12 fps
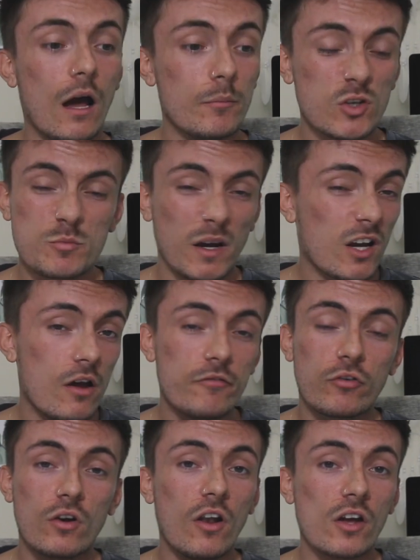Just by going
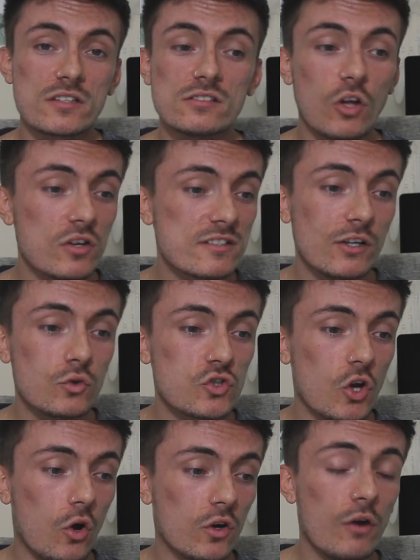for a nice little
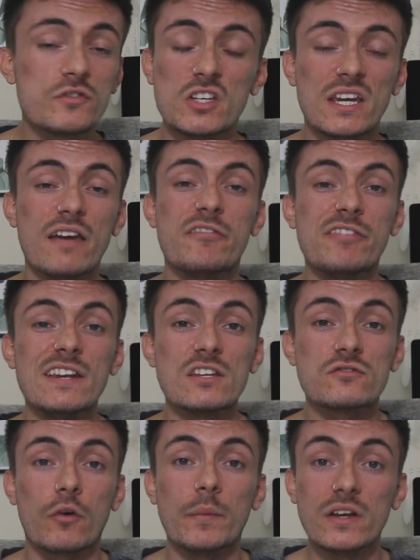jog. Obviously, you're getting fitness
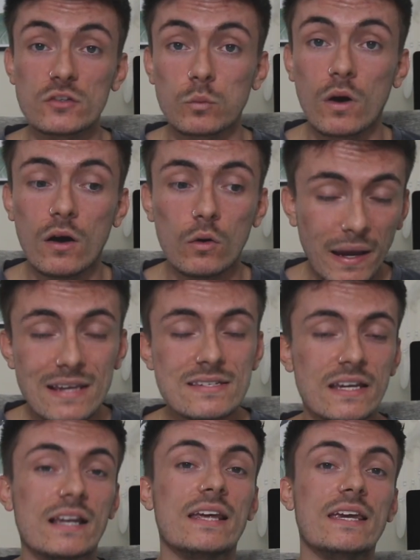from it as well.
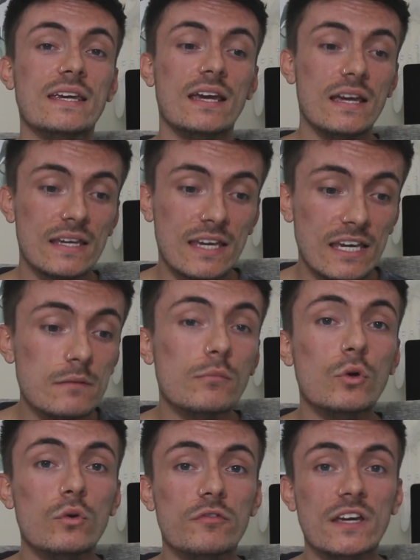Basically, keep
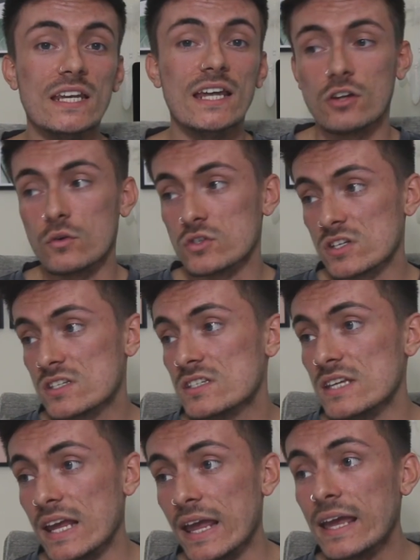moving. Don't just
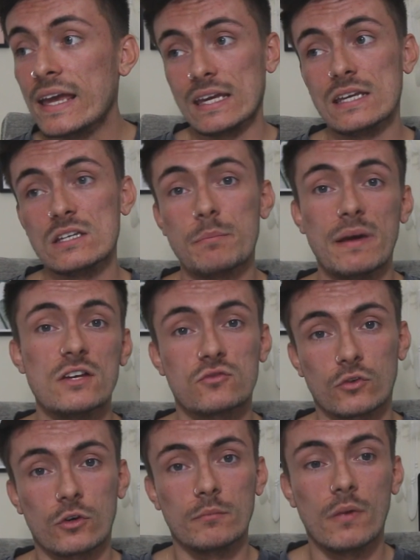sit in your
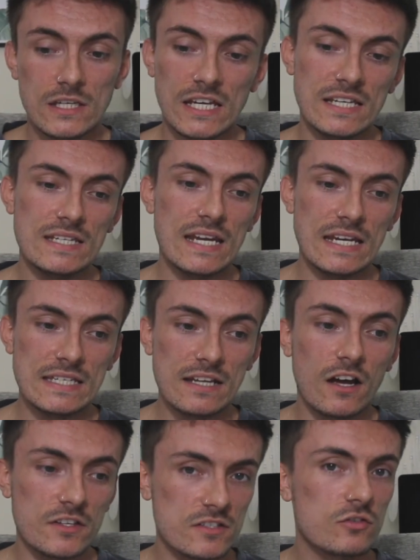bedroom. It
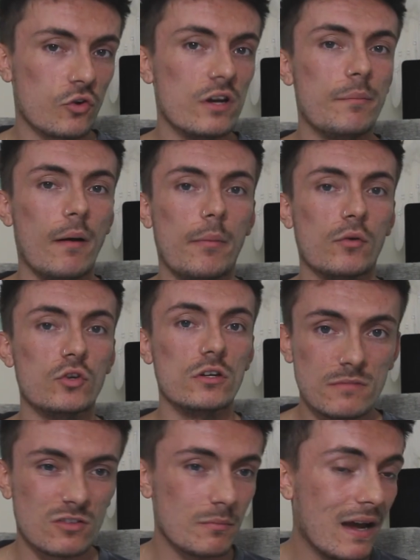does creep up on you. It
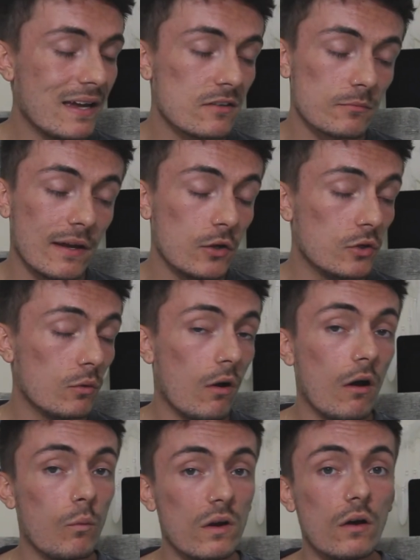doesn't matter who you are,
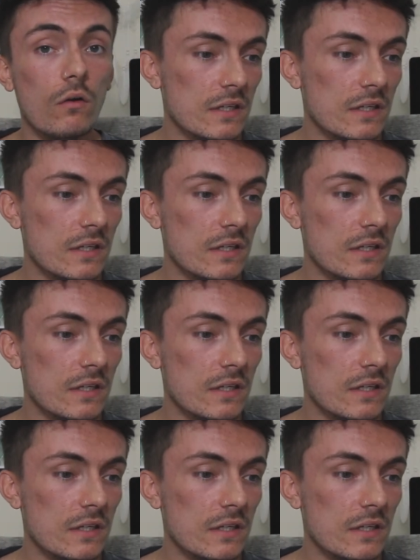it will.